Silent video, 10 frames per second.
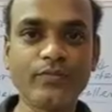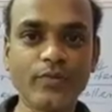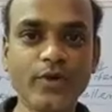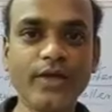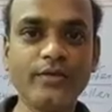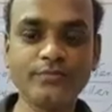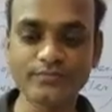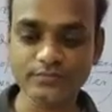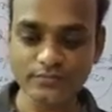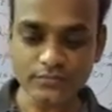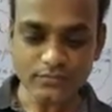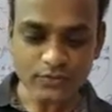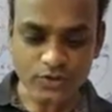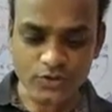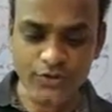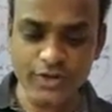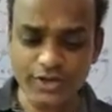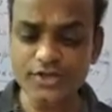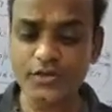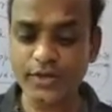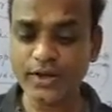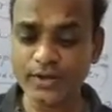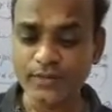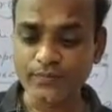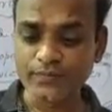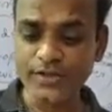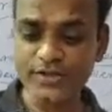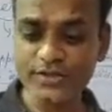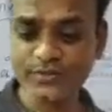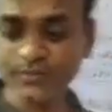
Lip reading: Okay. So in this way, these